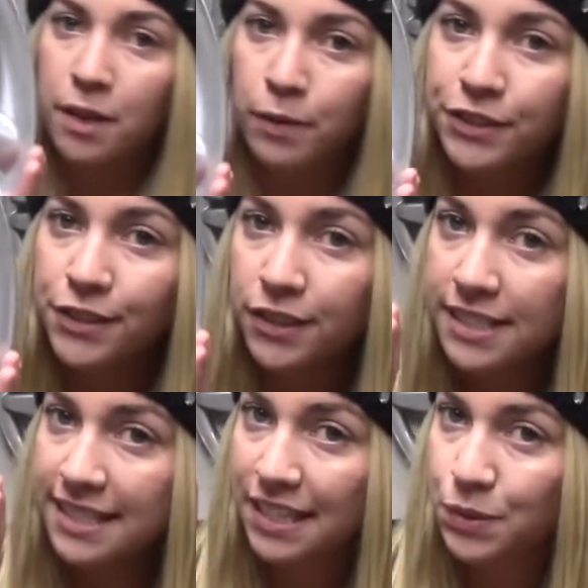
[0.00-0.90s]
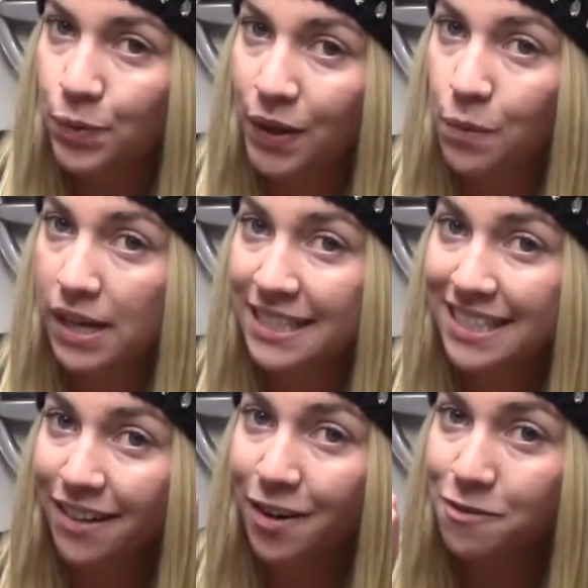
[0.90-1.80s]
original six one one
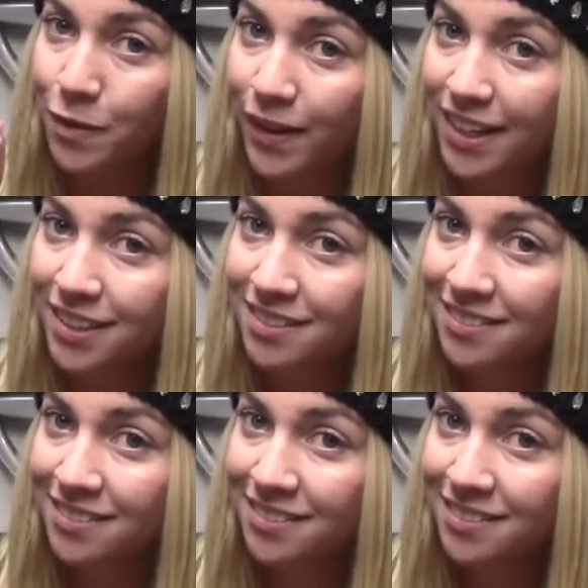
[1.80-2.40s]
zero four.